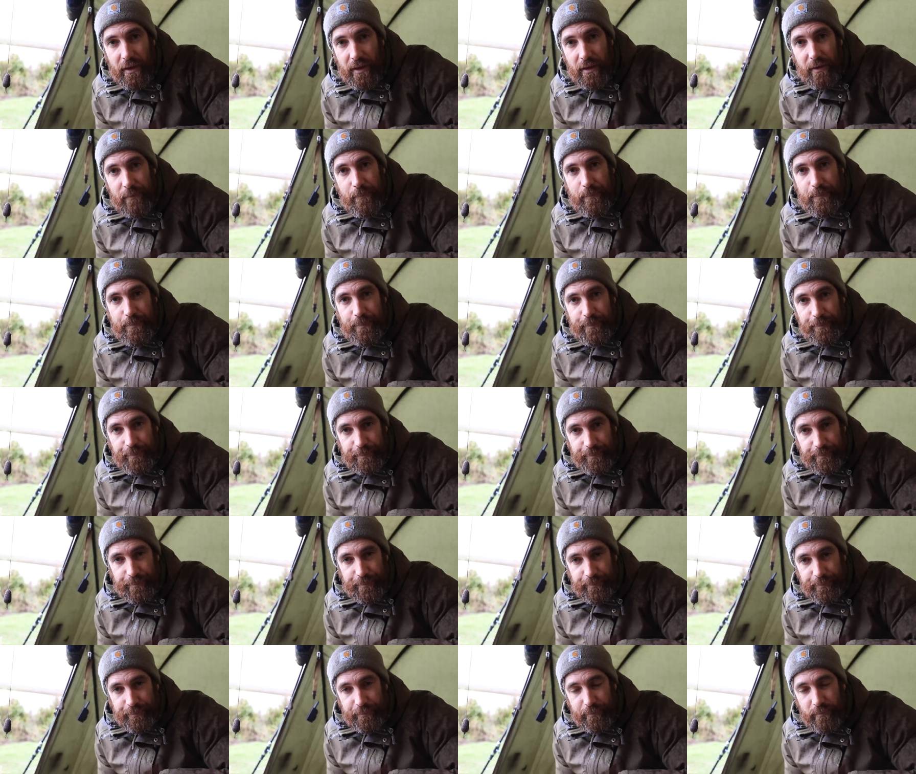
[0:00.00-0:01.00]
that
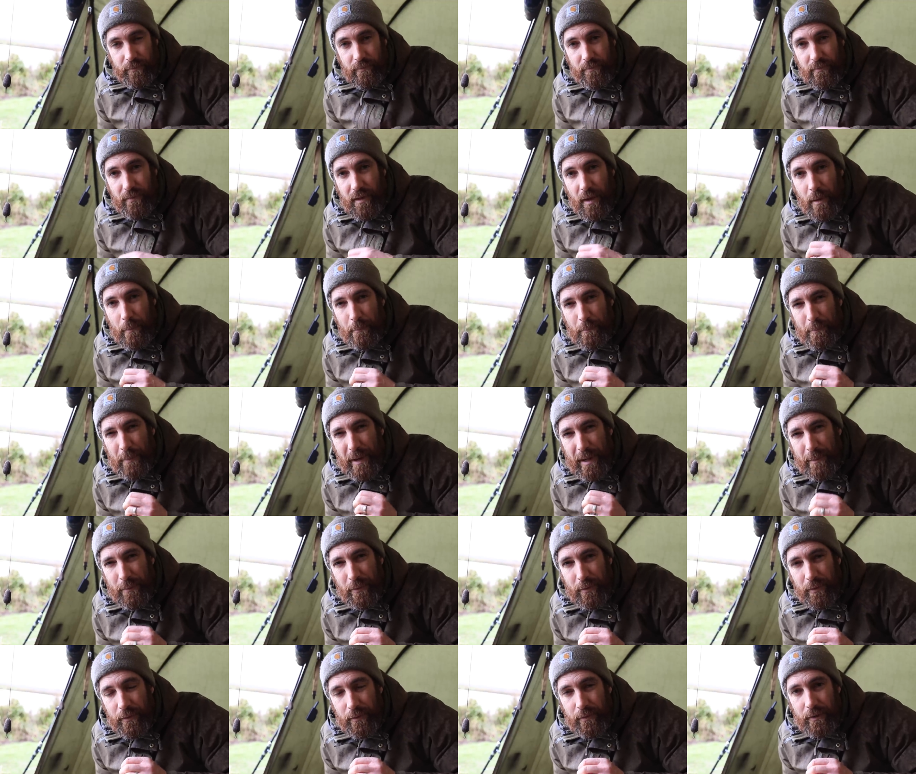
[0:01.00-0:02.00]

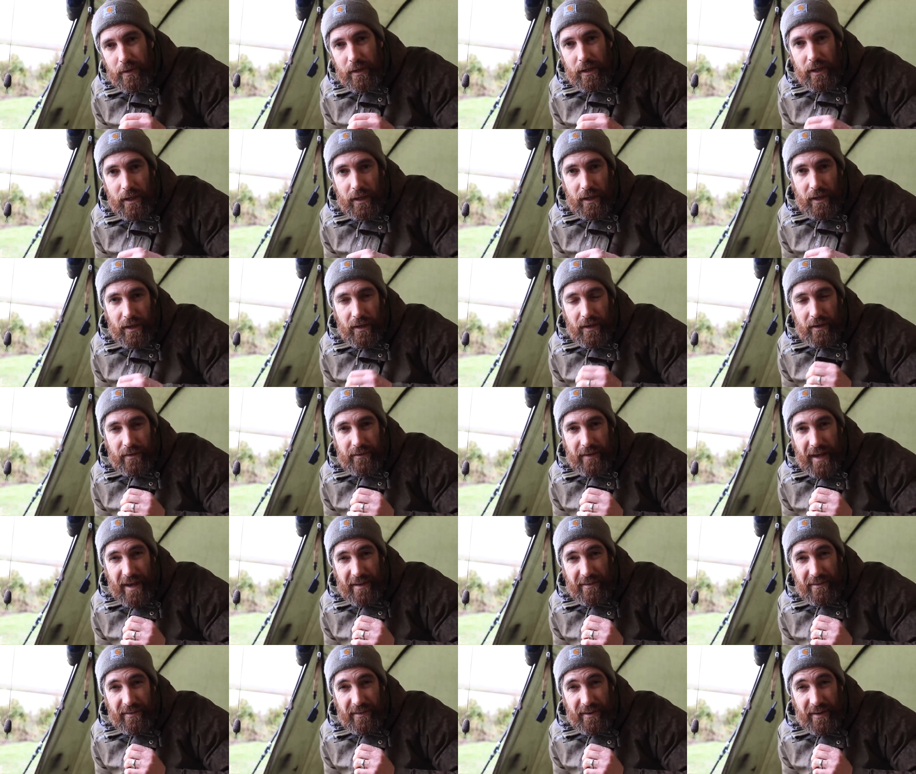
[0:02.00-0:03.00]
people
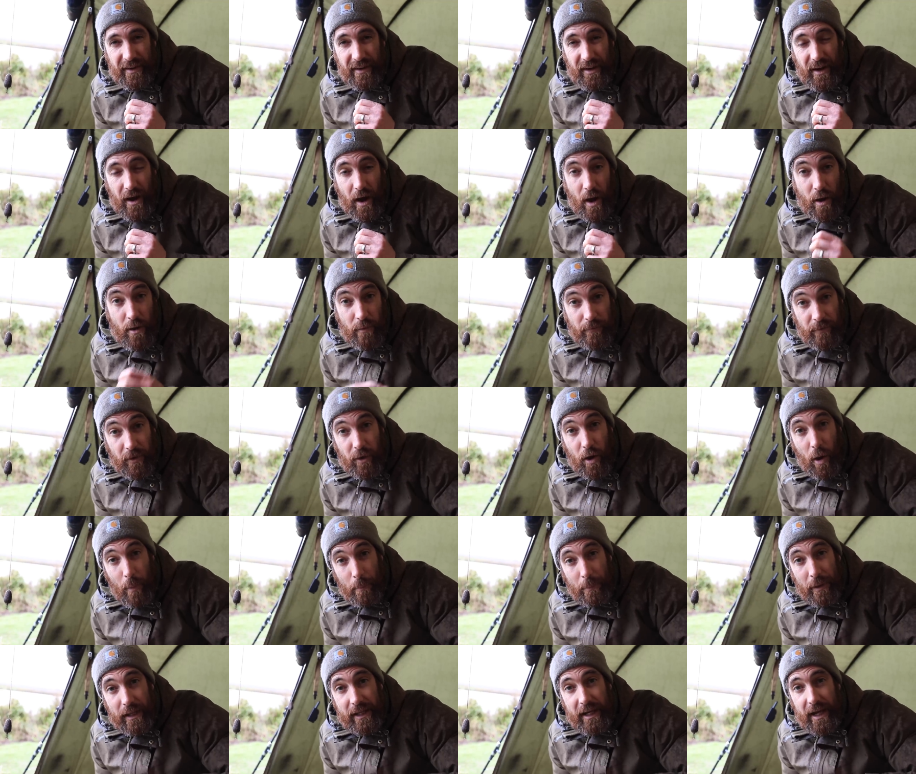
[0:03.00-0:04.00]
tend to
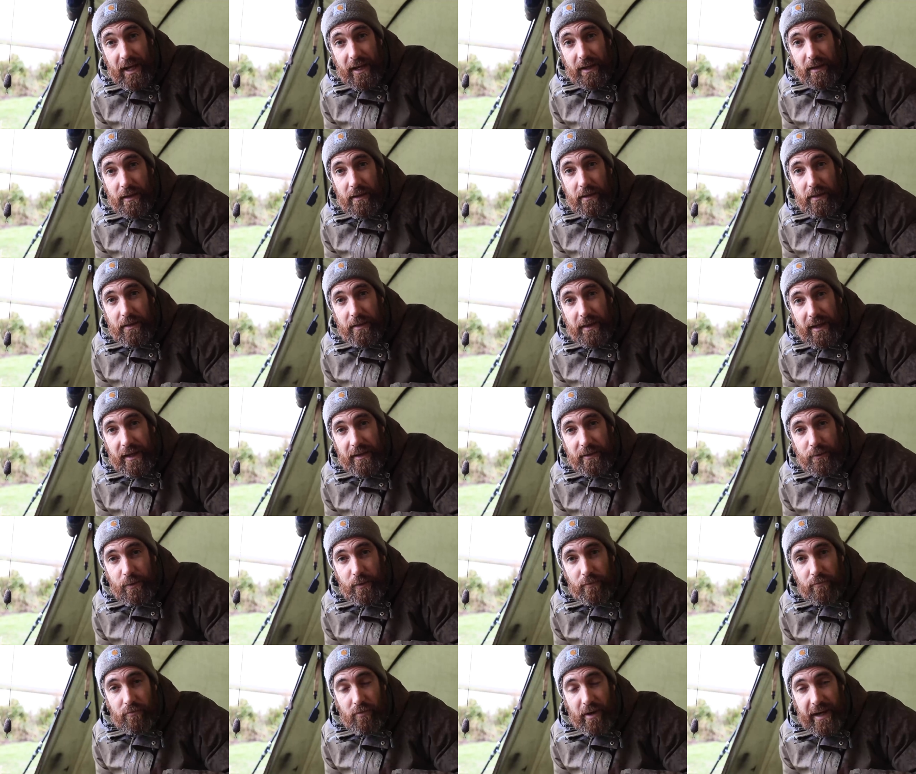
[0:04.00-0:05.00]
overcomplicate things
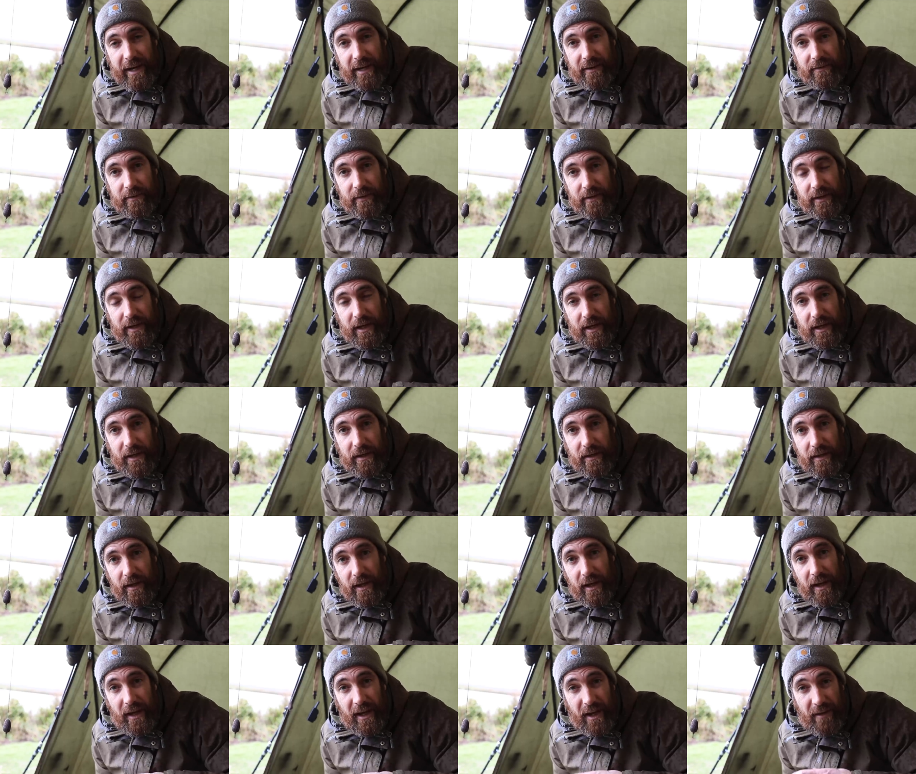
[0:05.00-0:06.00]
with rigs and they
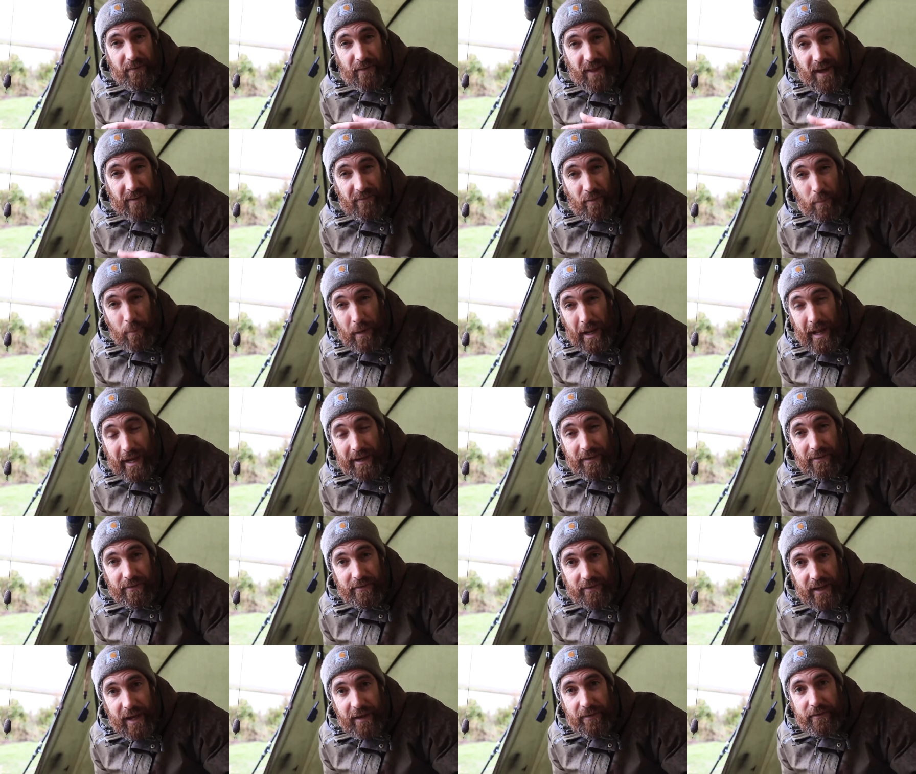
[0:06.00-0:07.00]
if they have a blank
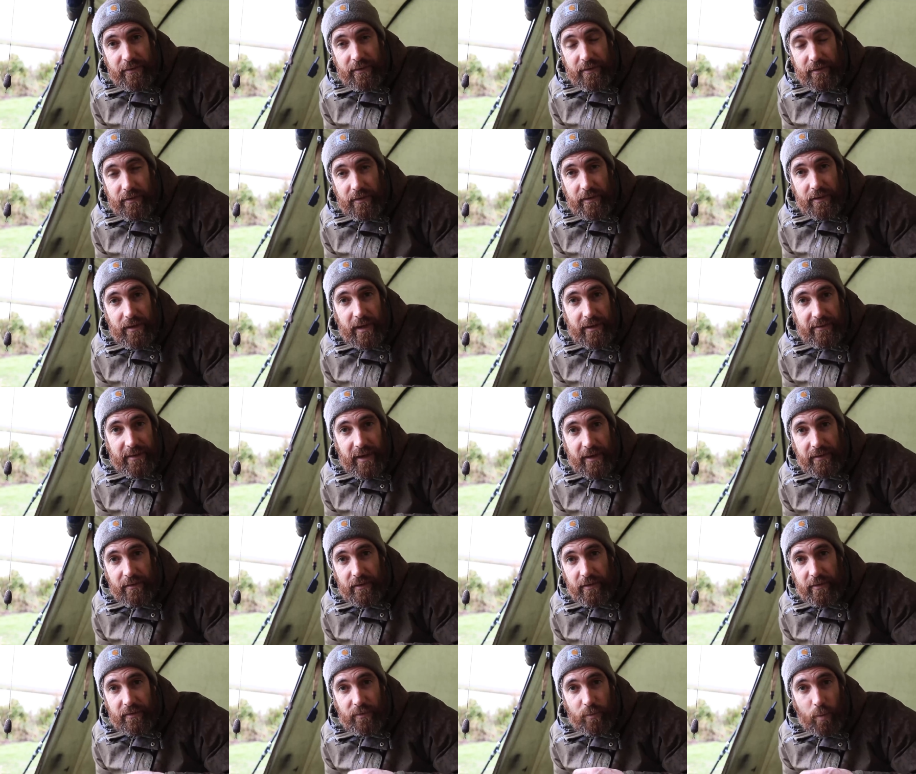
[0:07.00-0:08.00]
session they
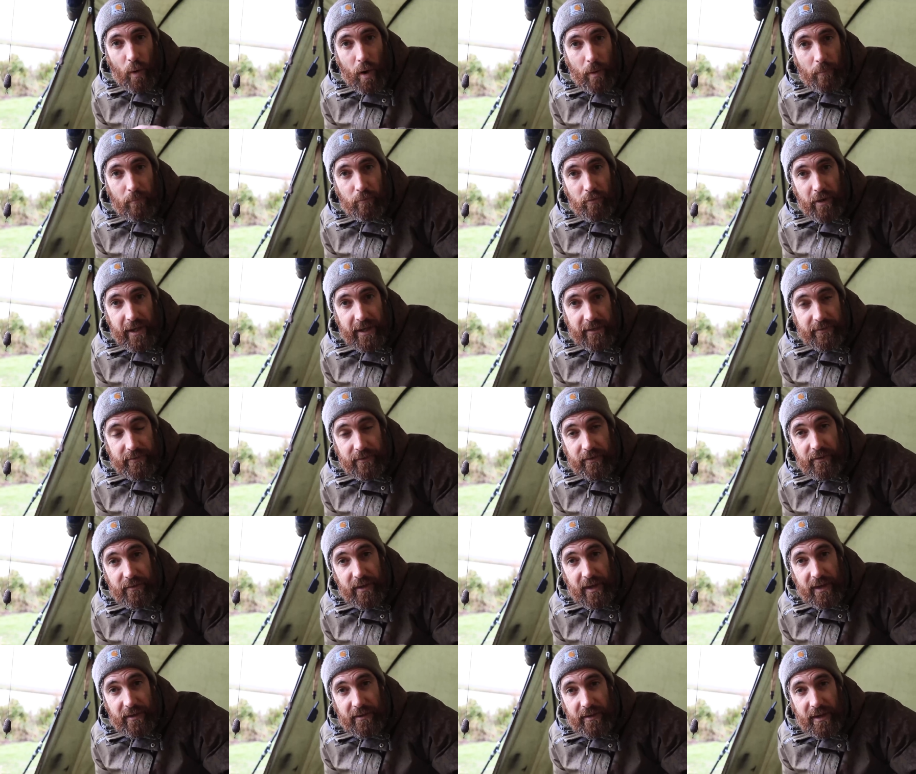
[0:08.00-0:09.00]
tend to swap rigs
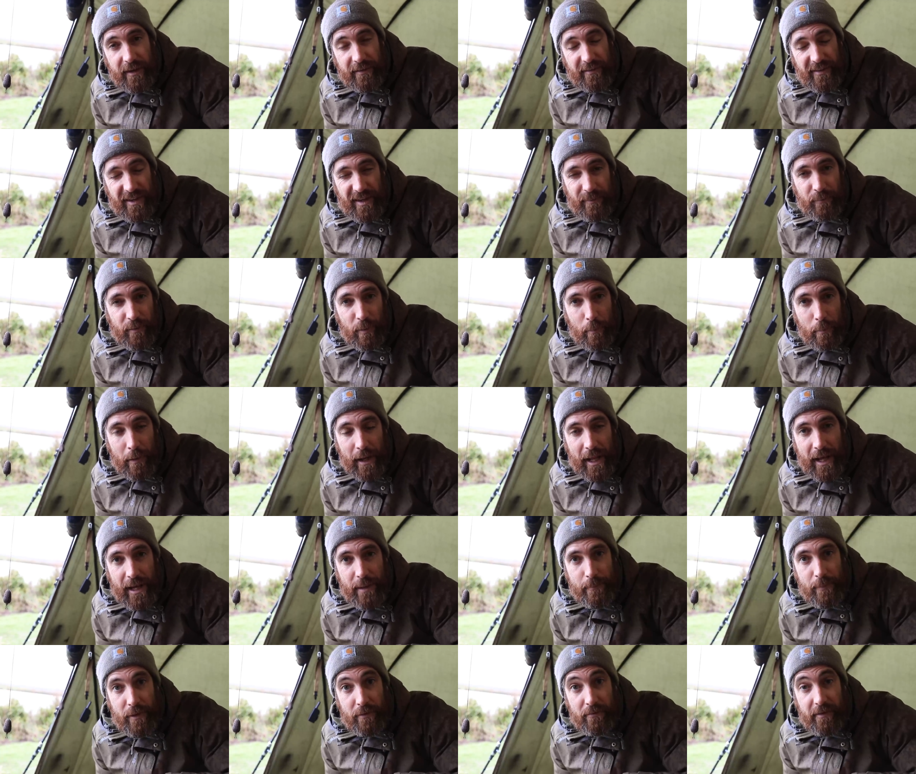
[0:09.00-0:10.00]
because they, they seem to
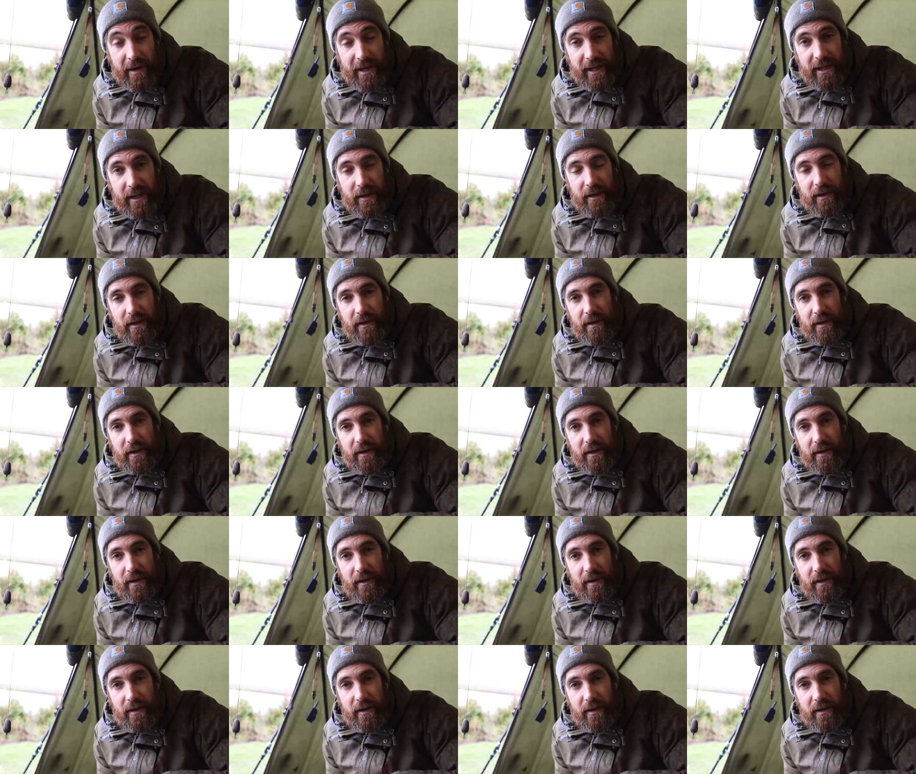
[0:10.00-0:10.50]
blame the rig